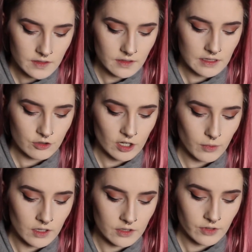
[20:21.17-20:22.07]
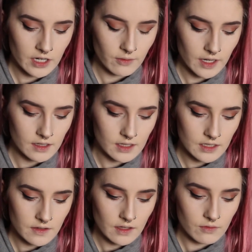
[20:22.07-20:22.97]
because they try to put on right away and then
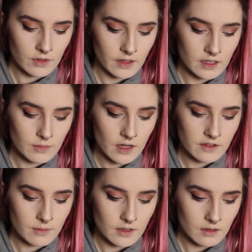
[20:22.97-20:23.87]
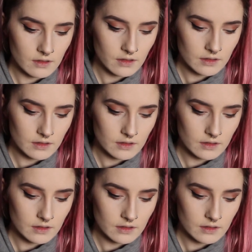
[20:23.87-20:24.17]
it's like really impossible